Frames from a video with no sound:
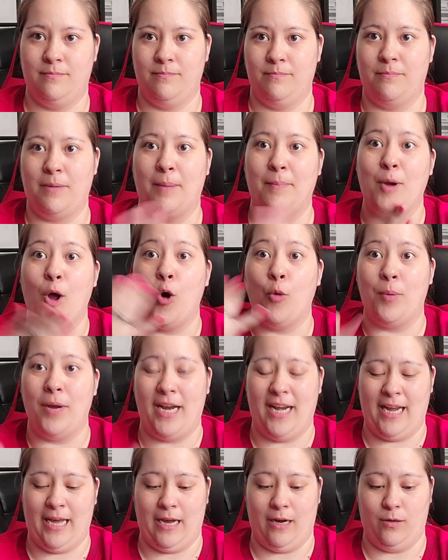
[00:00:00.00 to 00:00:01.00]
But I'm going to open it
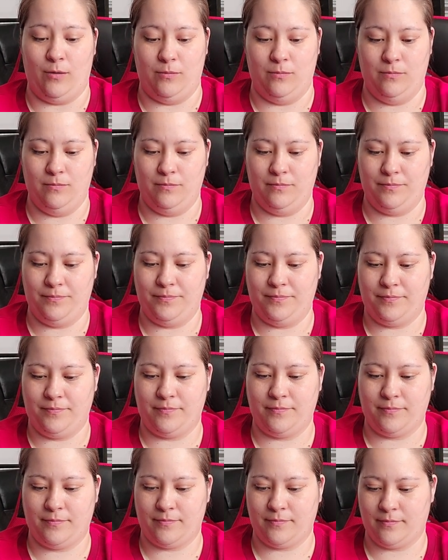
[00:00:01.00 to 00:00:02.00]
now.
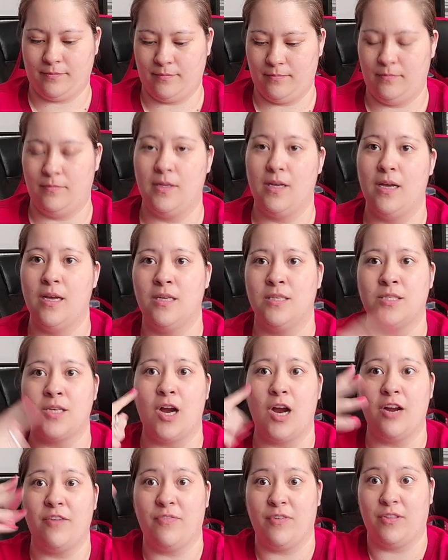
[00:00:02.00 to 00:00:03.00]

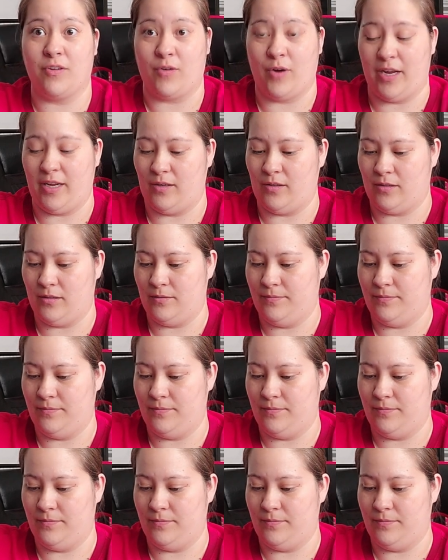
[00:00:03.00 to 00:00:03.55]
Sorry for the crinkle.